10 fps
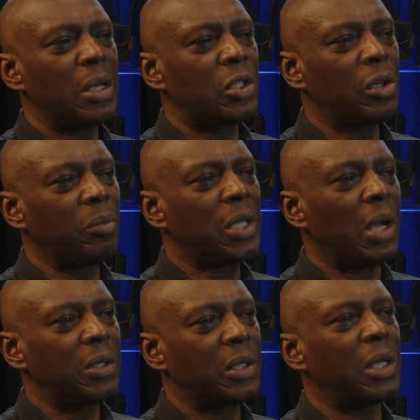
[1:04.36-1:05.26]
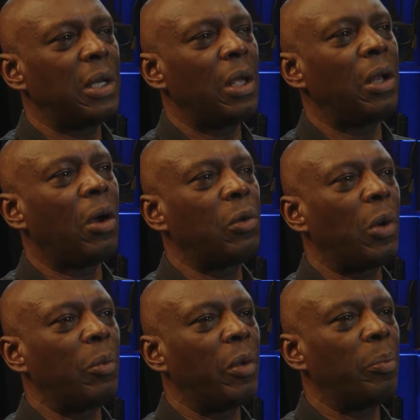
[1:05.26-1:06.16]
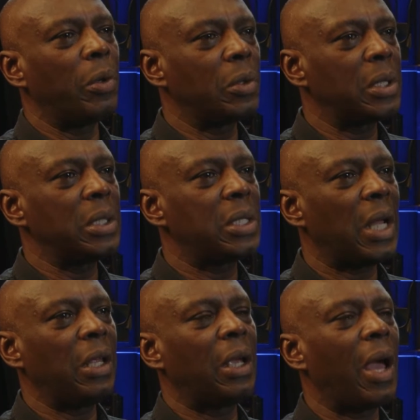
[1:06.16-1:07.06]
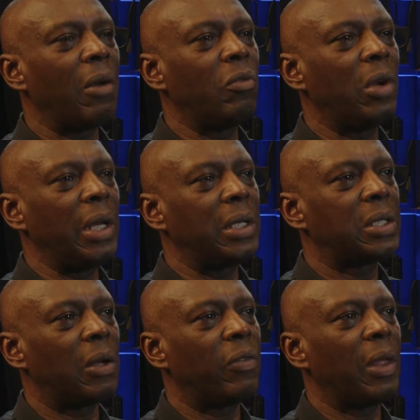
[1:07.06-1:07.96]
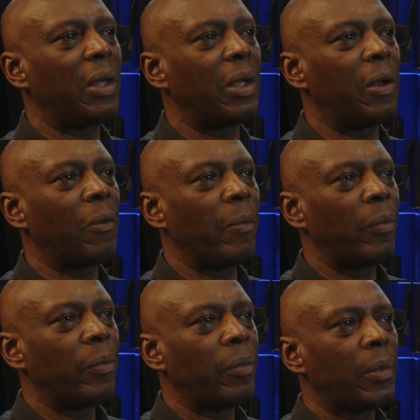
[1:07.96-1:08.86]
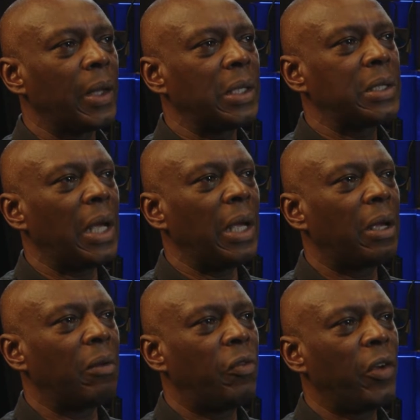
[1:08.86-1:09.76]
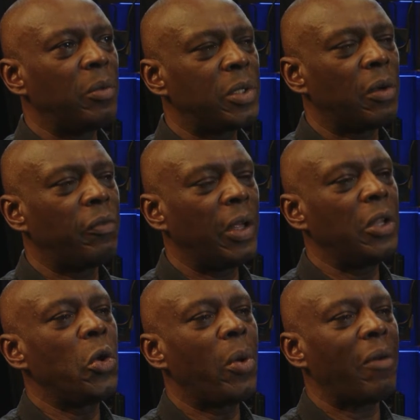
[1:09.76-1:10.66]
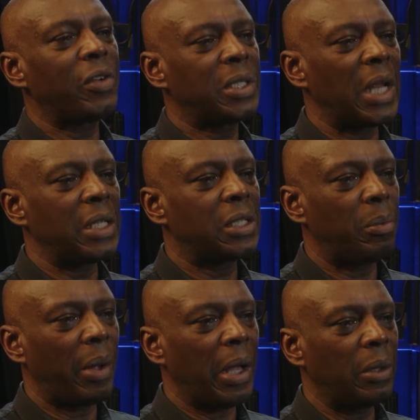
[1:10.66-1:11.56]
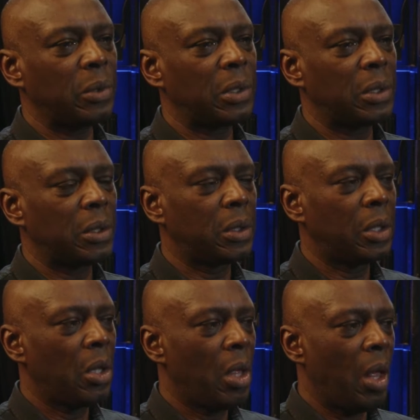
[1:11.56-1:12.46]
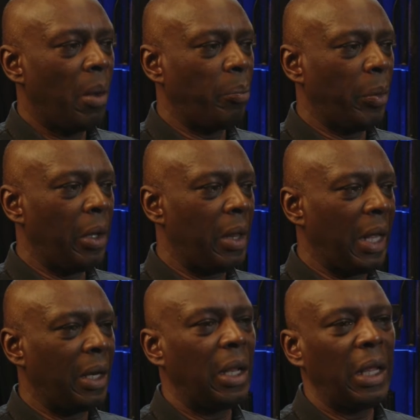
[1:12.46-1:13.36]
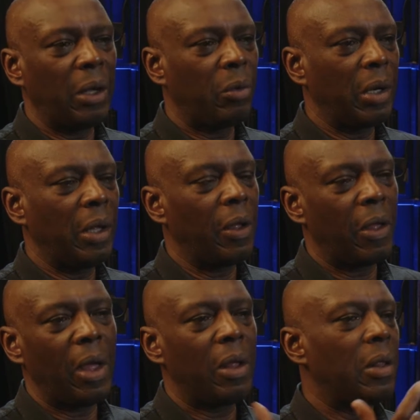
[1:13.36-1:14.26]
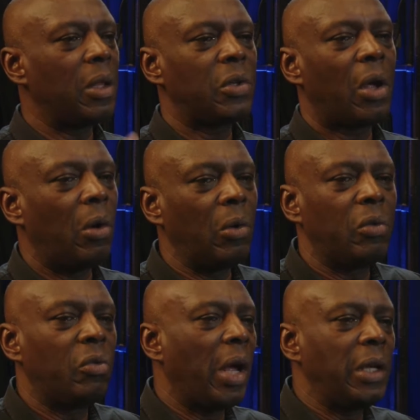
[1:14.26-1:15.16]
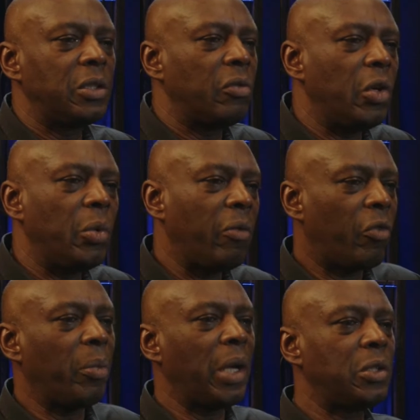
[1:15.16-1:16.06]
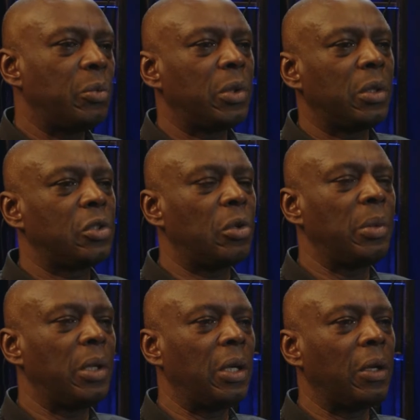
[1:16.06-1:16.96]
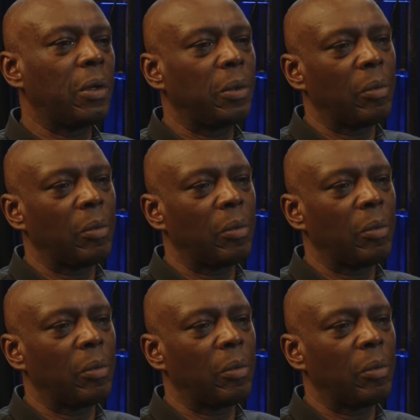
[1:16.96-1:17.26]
sometimes it's an odd one with books, is that you can read something and, like I say, it confirms something you have a sense about, but then equally there's a whole range of new information what's coming in.